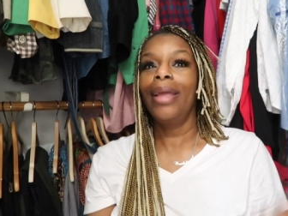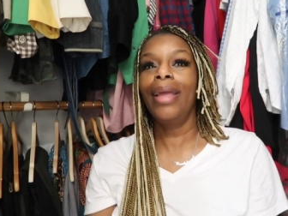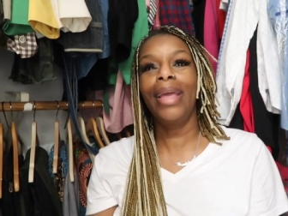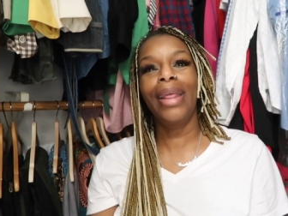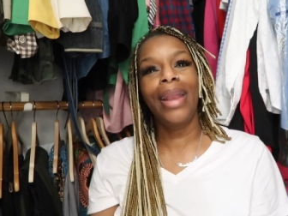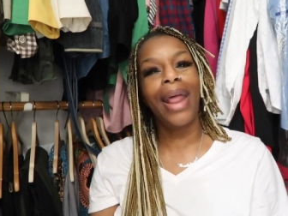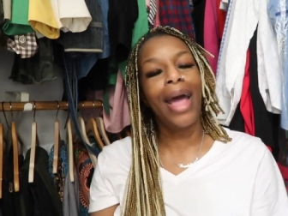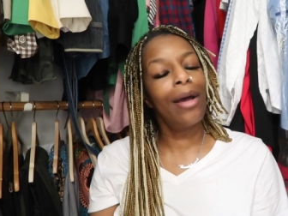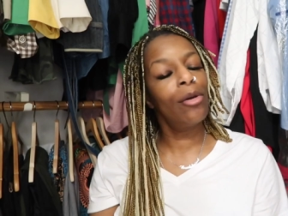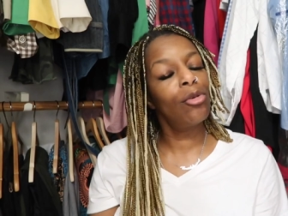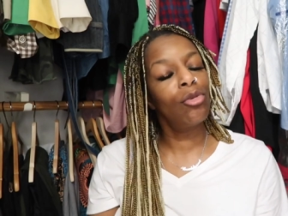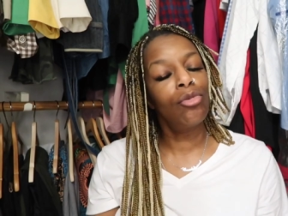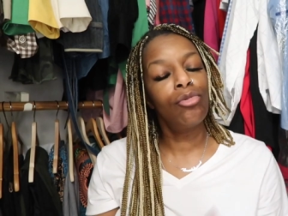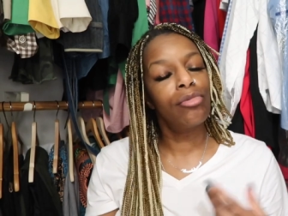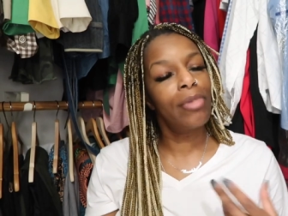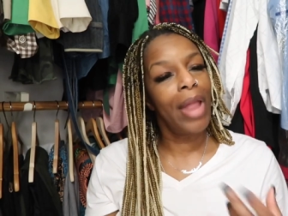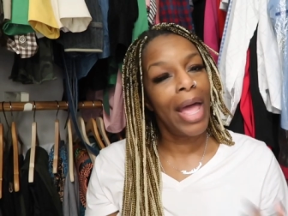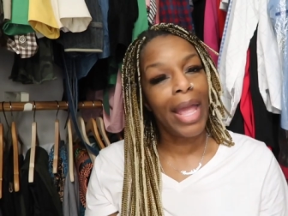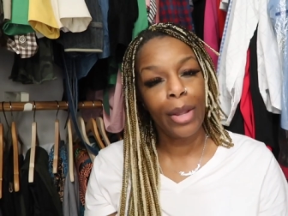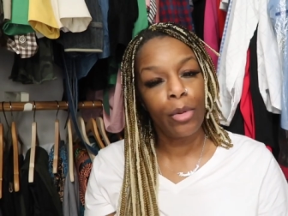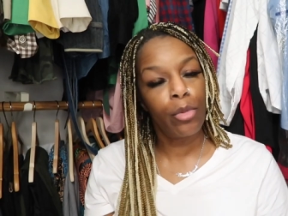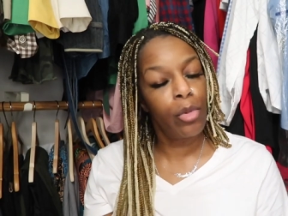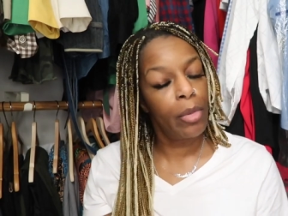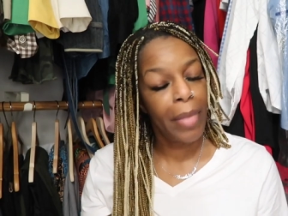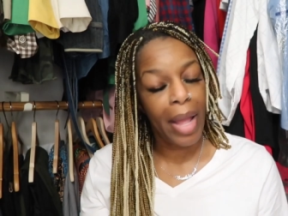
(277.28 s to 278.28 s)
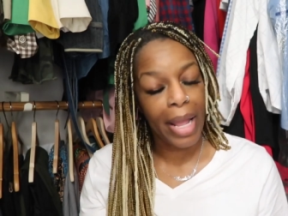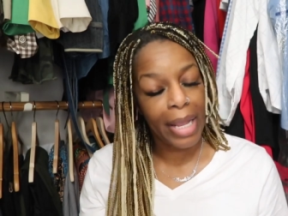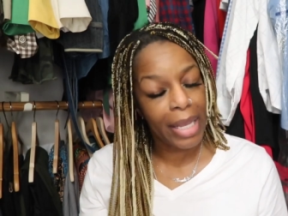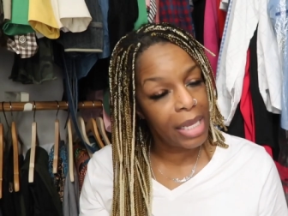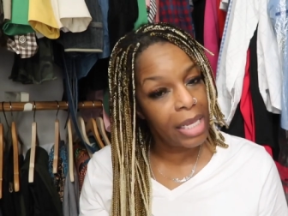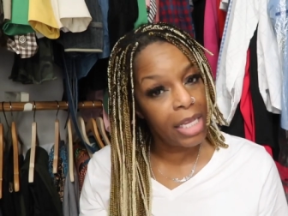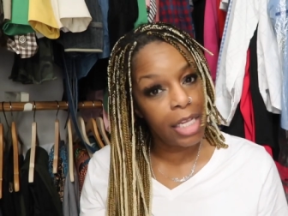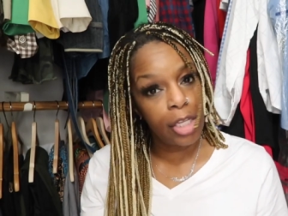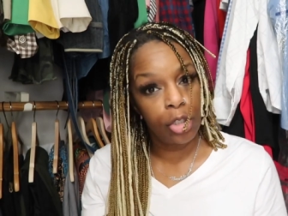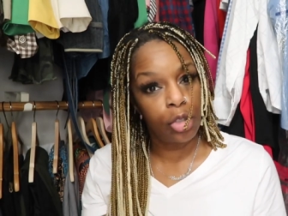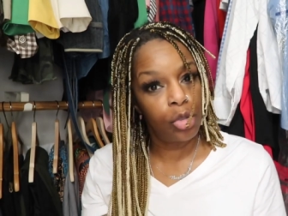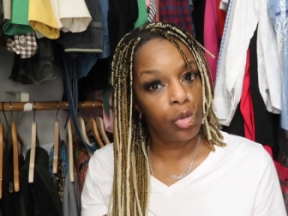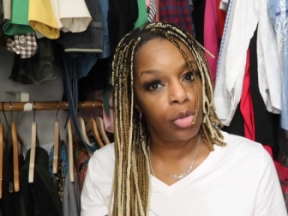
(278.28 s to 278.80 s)
And I don't like when my
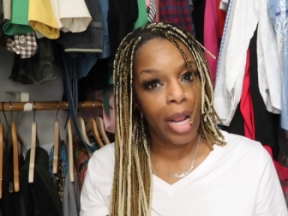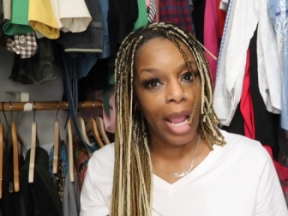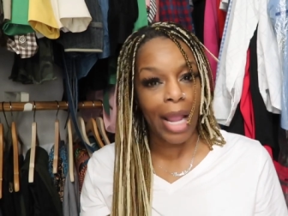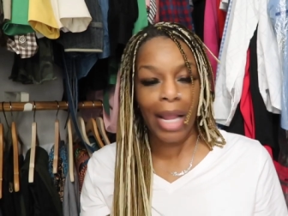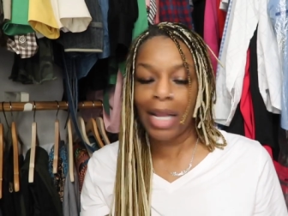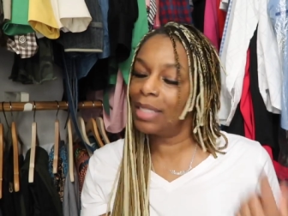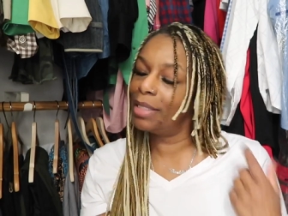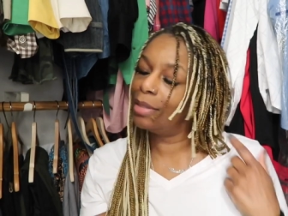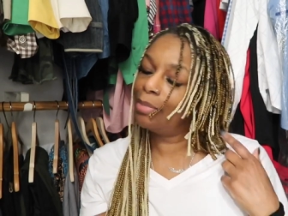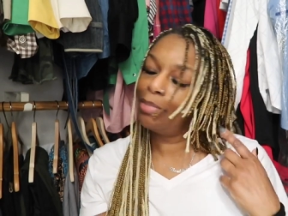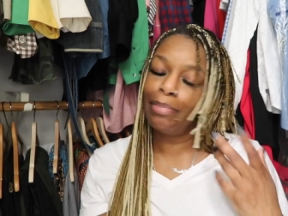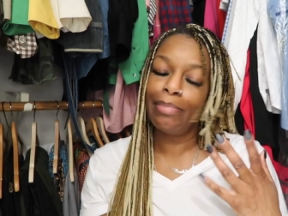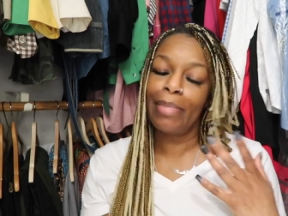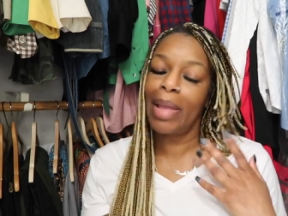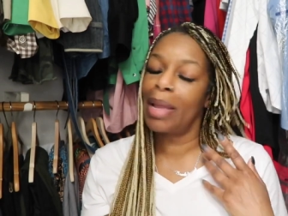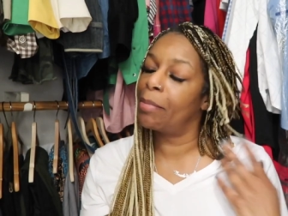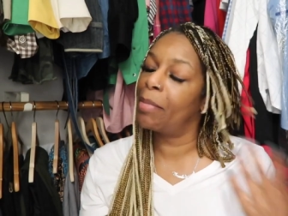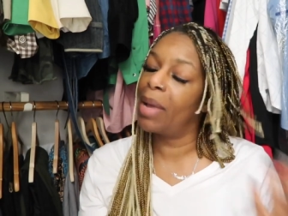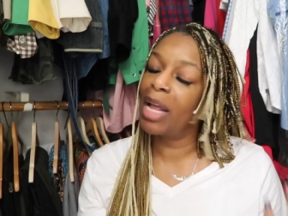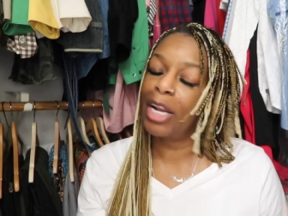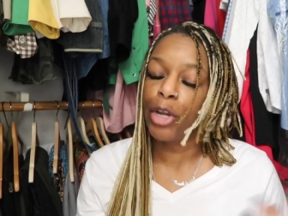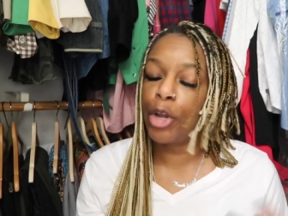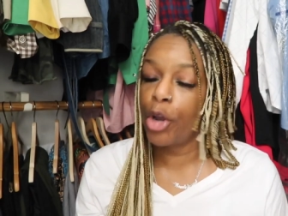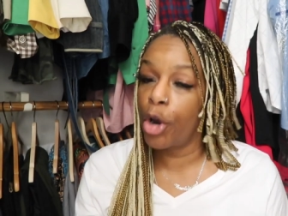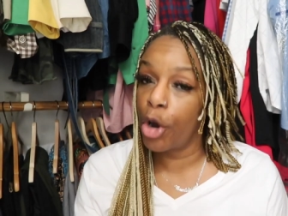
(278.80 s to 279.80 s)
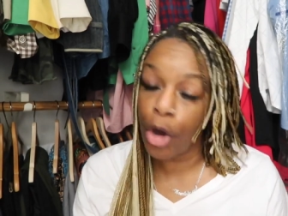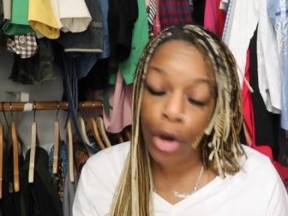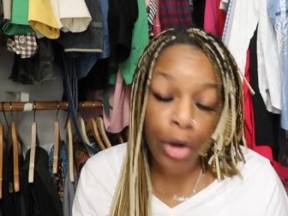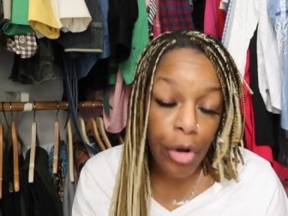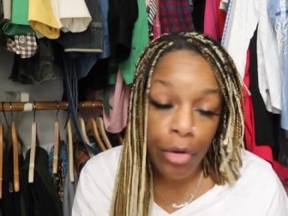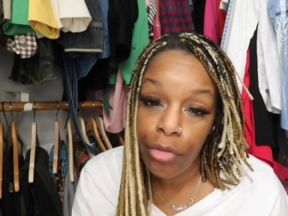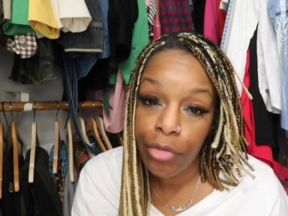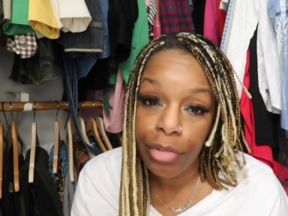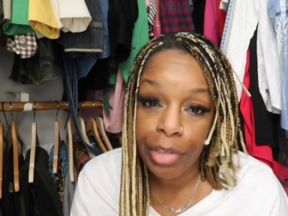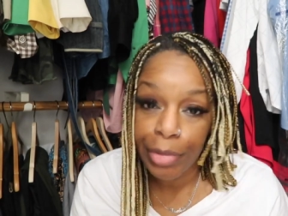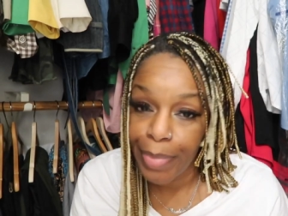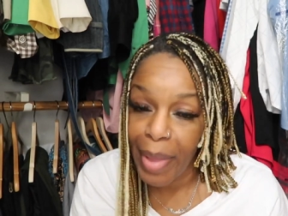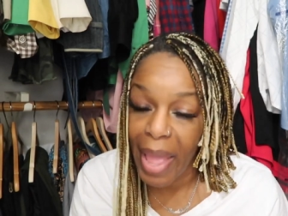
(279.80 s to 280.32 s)
kids do that because it make my
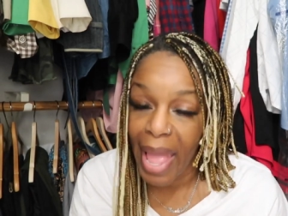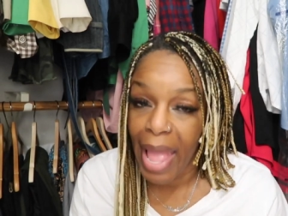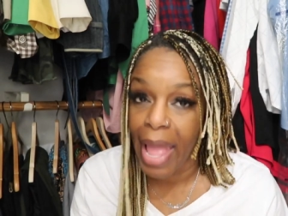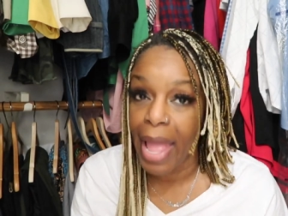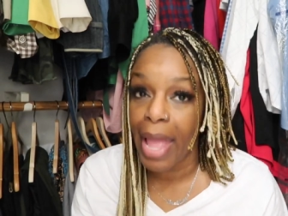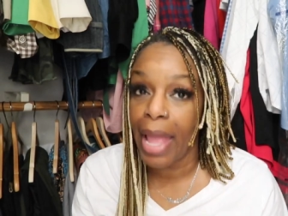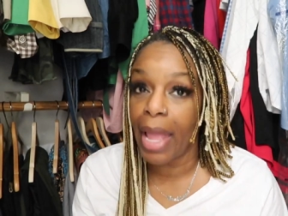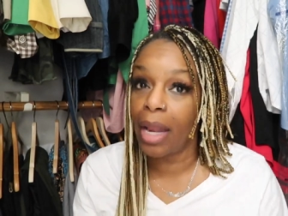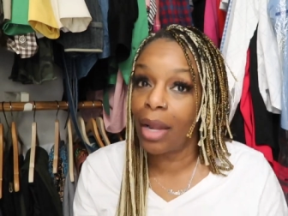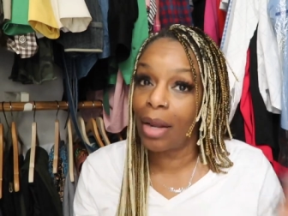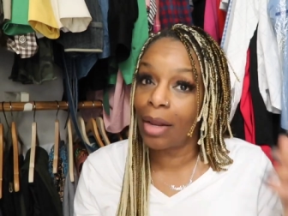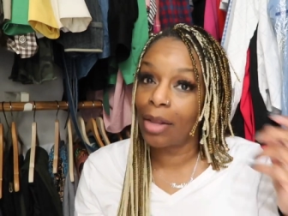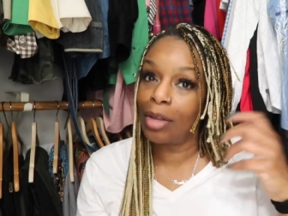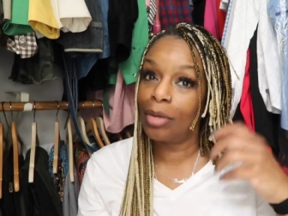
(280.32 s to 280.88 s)
nerves bad.